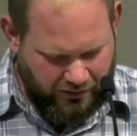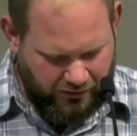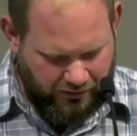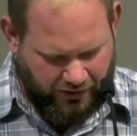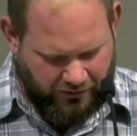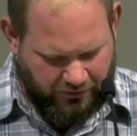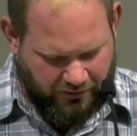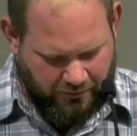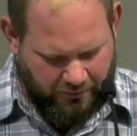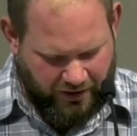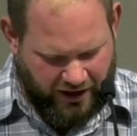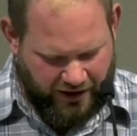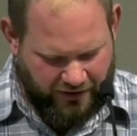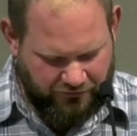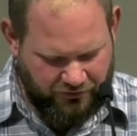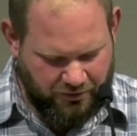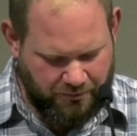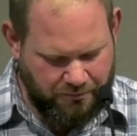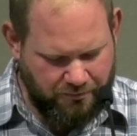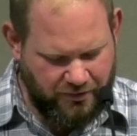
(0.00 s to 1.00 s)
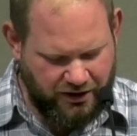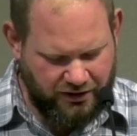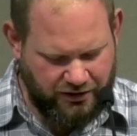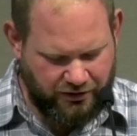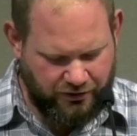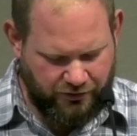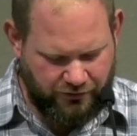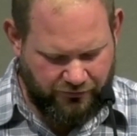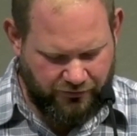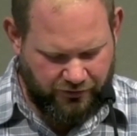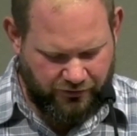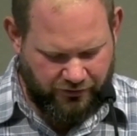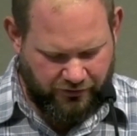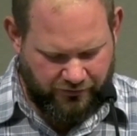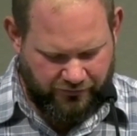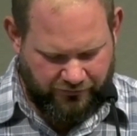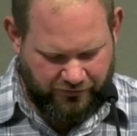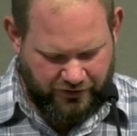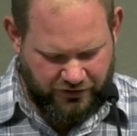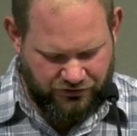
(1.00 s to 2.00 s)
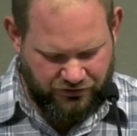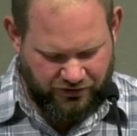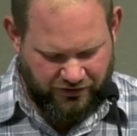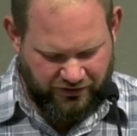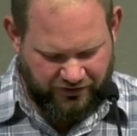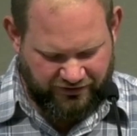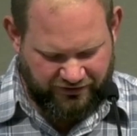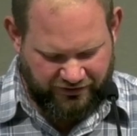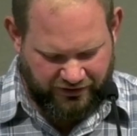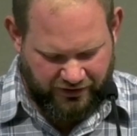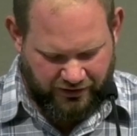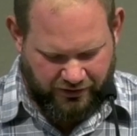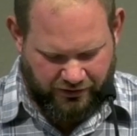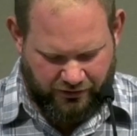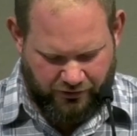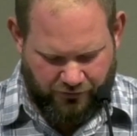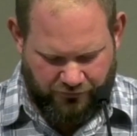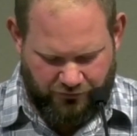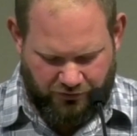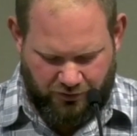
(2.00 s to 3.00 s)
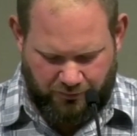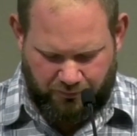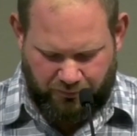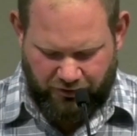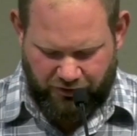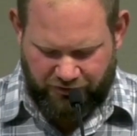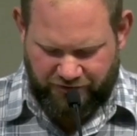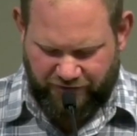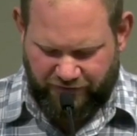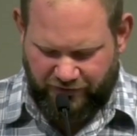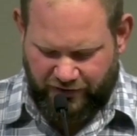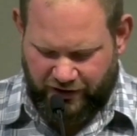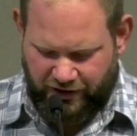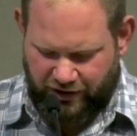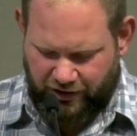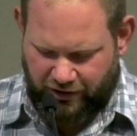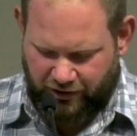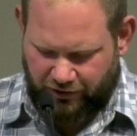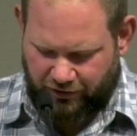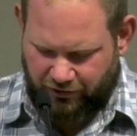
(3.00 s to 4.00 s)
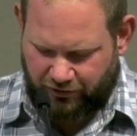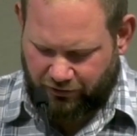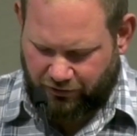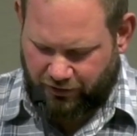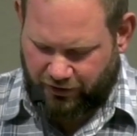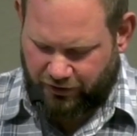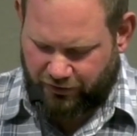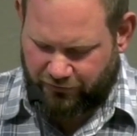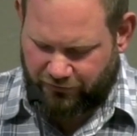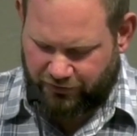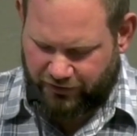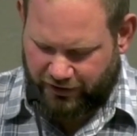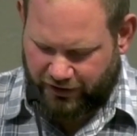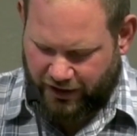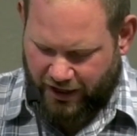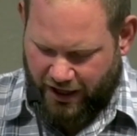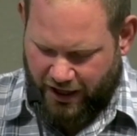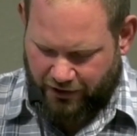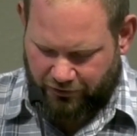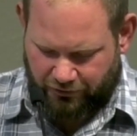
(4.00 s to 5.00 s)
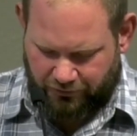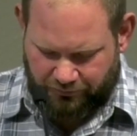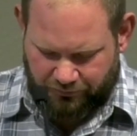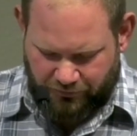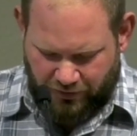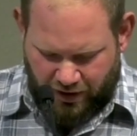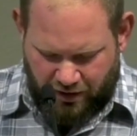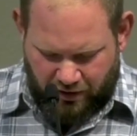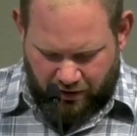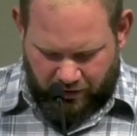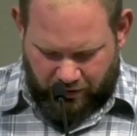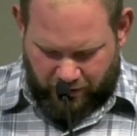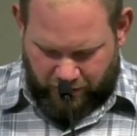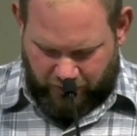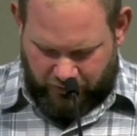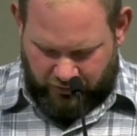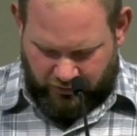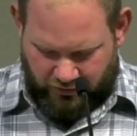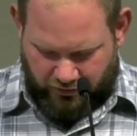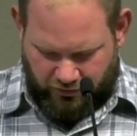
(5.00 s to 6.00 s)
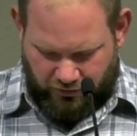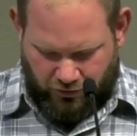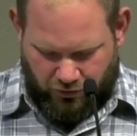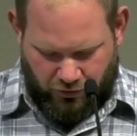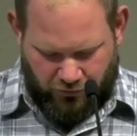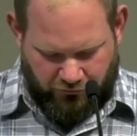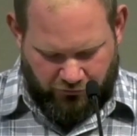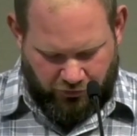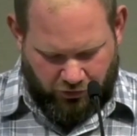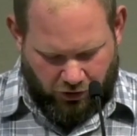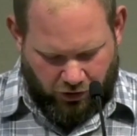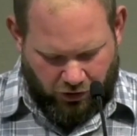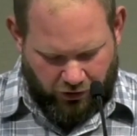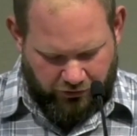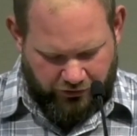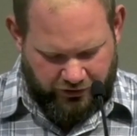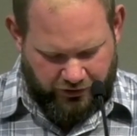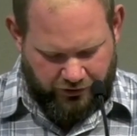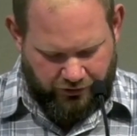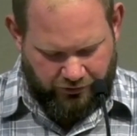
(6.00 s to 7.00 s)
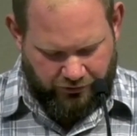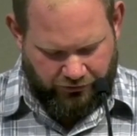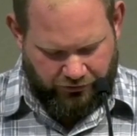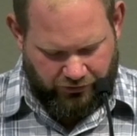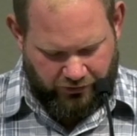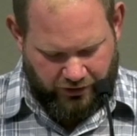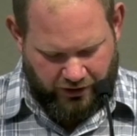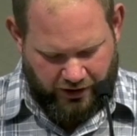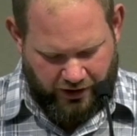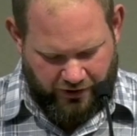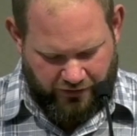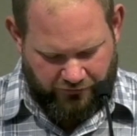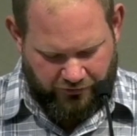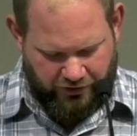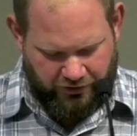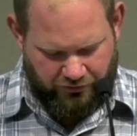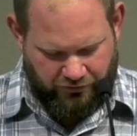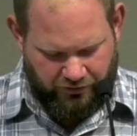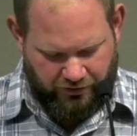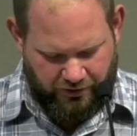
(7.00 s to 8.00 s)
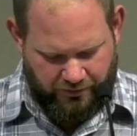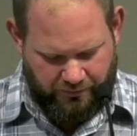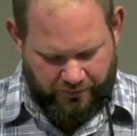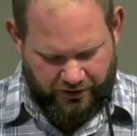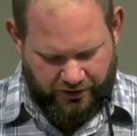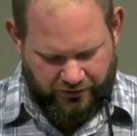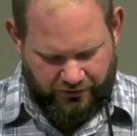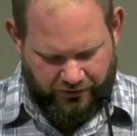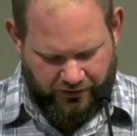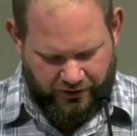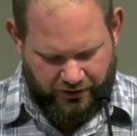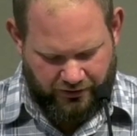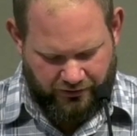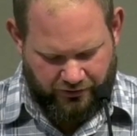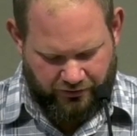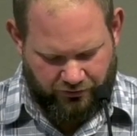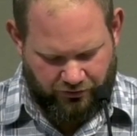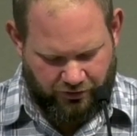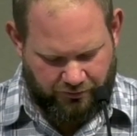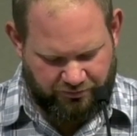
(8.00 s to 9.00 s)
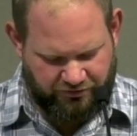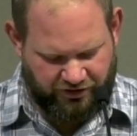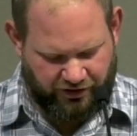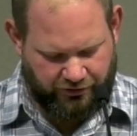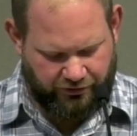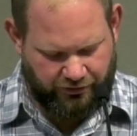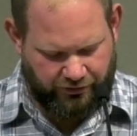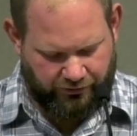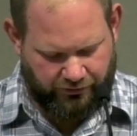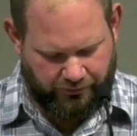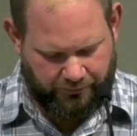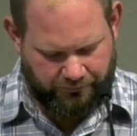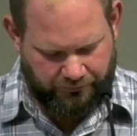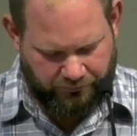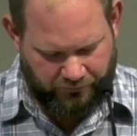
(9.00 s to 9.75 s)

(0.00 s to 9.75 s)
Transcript: Let them have dominion over the fish in the sea, over the birds of the air, and over the cattle, uh, over all the earth, and every creeping thing that creeps on earth.